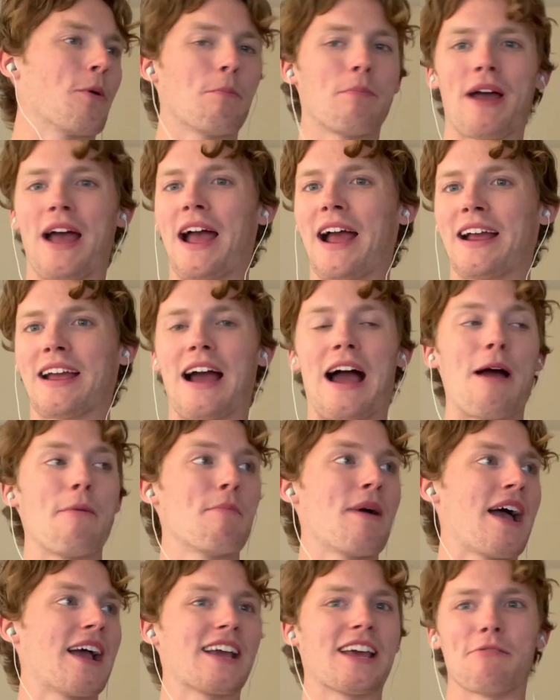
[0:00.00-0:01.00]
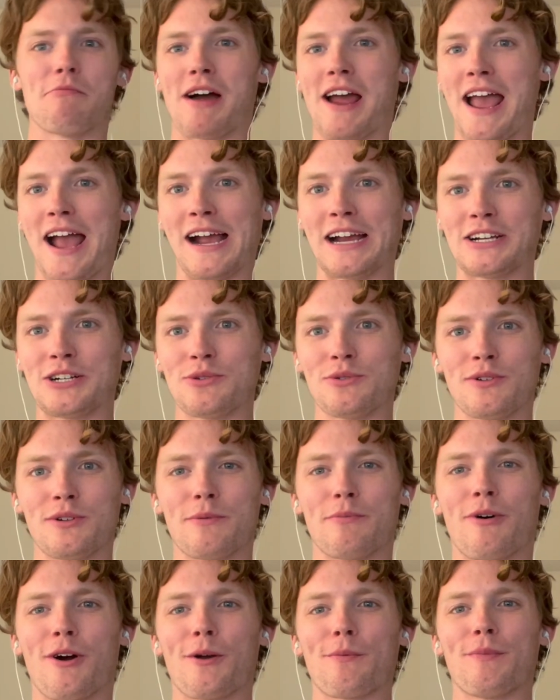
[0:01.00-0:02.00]
back. I'm back in my actual
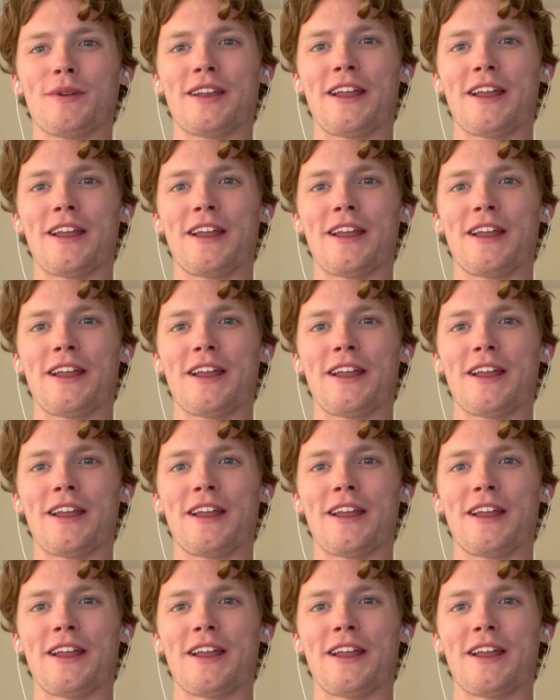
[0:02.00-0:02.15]
apartment